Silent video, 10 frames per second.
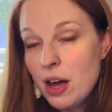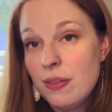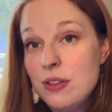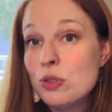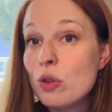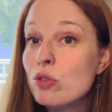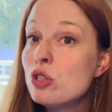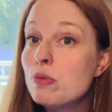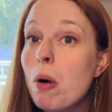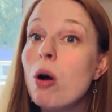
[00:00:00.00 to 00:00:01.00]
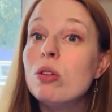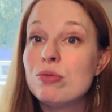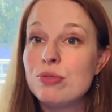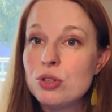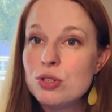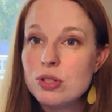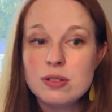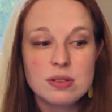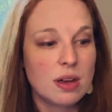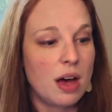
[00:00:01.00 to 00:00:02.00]
These are the smaller
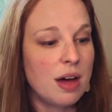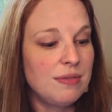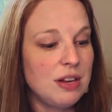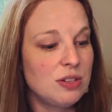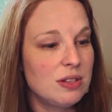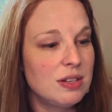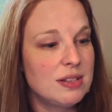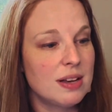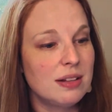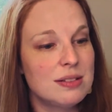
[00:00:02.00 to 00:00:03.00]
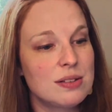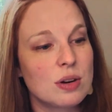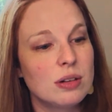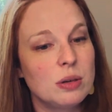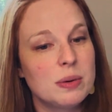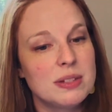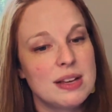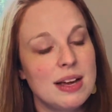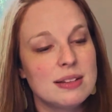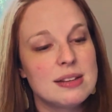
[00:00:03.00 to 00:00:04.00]
versions of each of the designs that Scarlet Quince
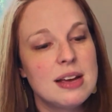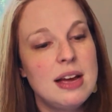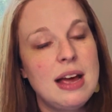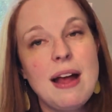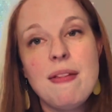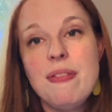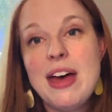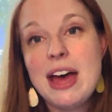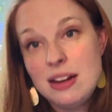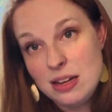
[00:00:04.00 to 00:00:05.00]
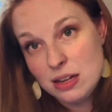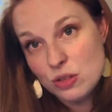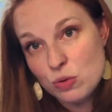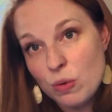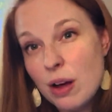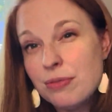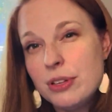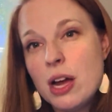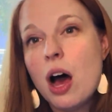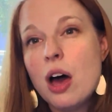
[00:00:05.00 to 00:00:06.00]
has. That is roughly
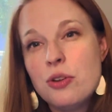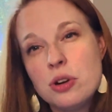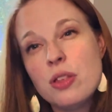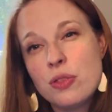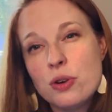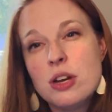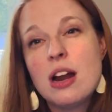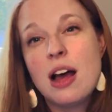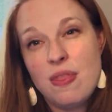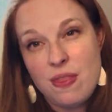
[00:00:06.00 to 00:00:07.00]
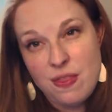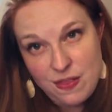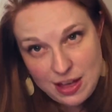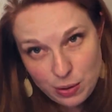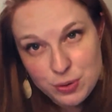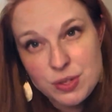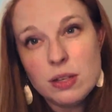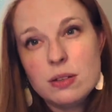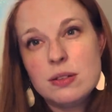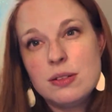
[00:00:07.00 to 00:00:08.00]

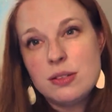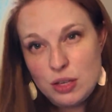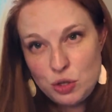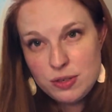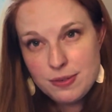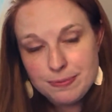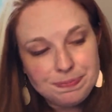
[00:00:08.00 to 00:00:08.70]
139,000 stitches.